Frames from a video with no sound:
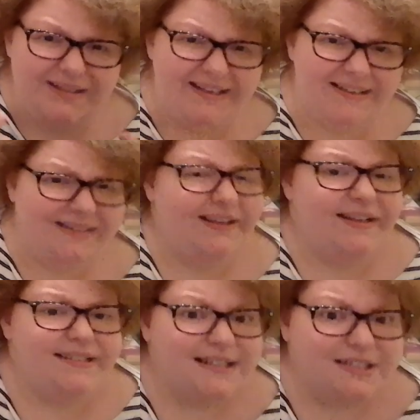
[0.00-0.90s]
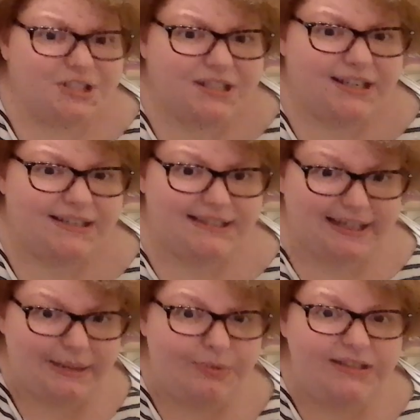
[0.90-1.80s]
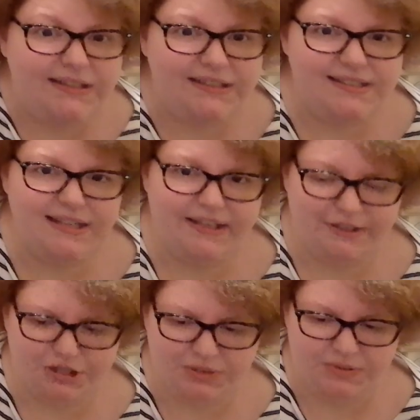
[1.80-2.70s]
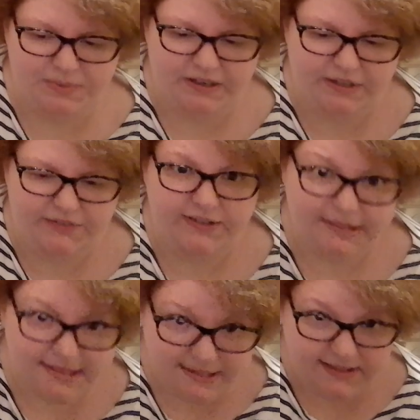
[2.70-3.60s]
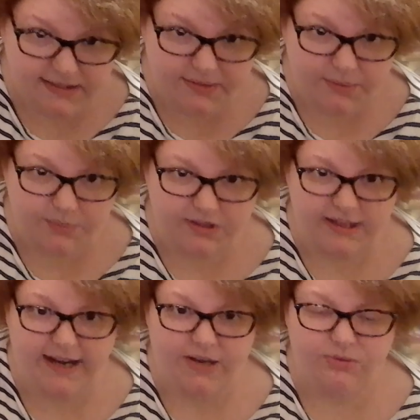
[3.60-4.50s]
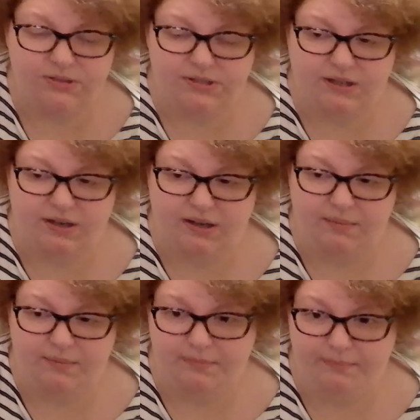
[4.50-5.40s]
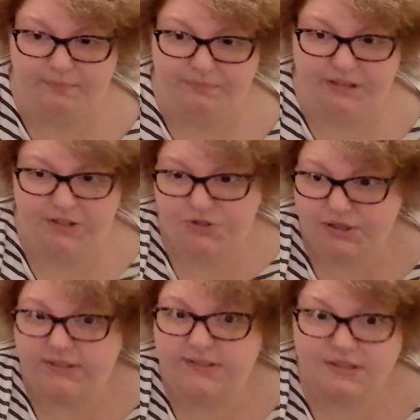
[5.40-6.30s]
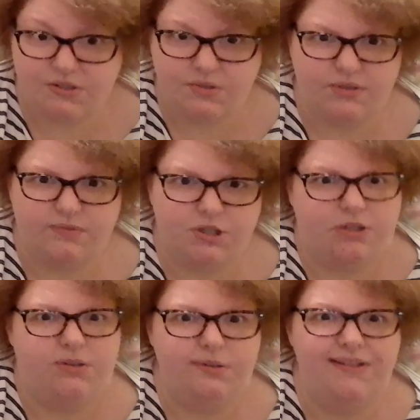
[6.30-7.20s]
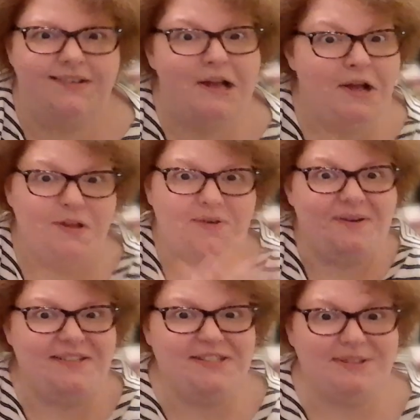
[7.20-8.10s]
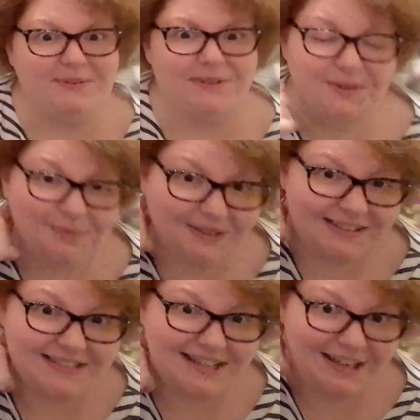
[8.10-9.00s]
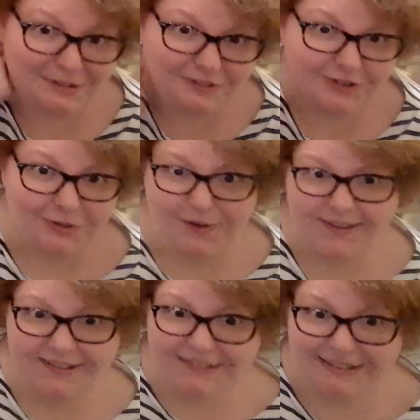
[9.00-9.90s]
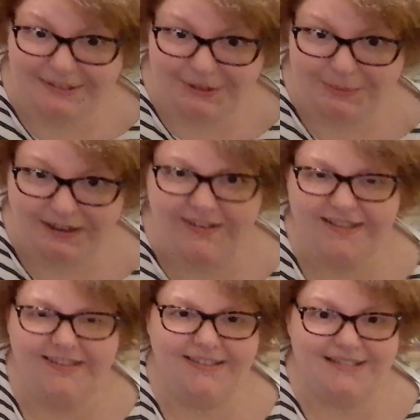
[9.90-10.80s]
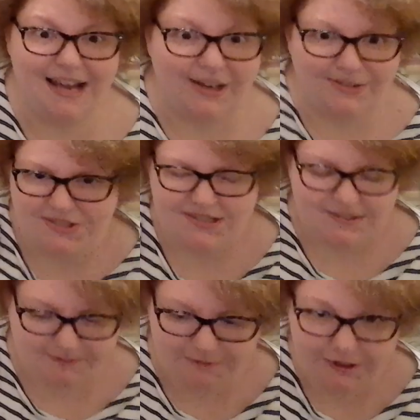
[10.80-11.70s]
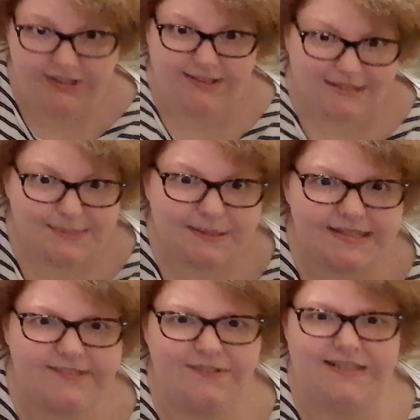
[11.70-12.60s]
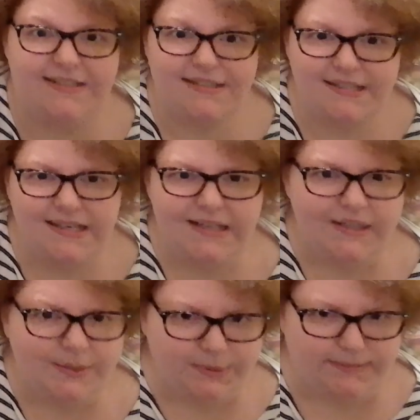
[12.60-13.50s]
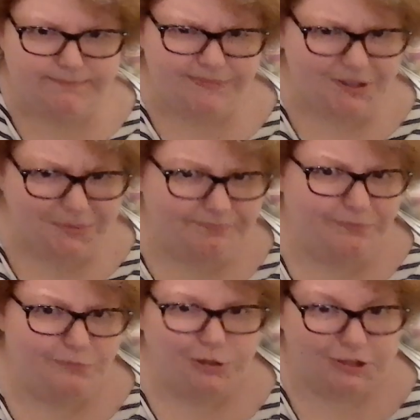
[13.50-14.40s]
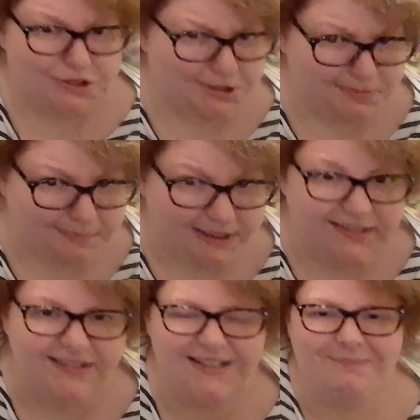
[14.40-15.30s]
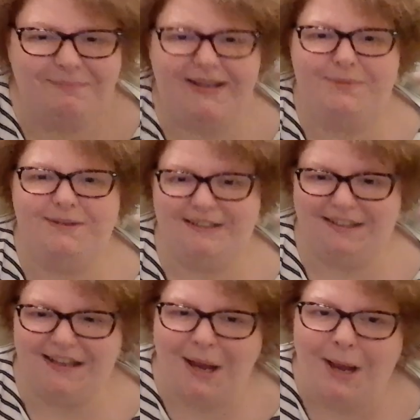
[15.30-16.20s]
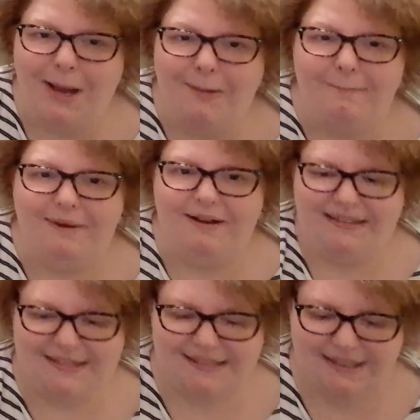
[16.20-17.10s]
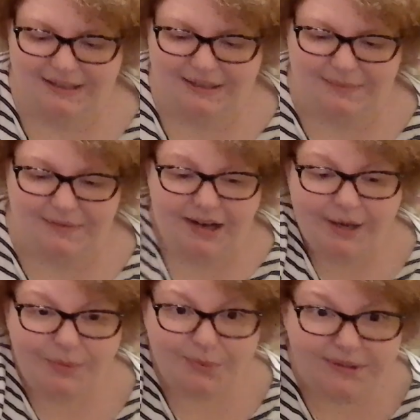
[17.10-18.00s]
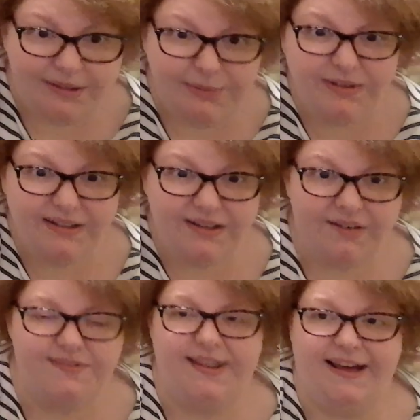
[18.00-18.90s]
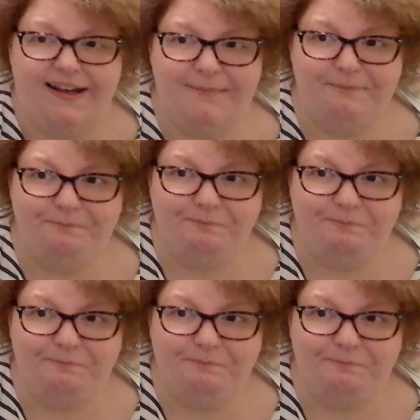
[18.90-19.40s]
And I liked that she had diabetes and she was paying for insulin without insurance to sort of show the rest of the world what it's like for chronically ill Americans, how just friggin' expensive it is when you're really shouldn't be, in my opinion. But I really, really loved that.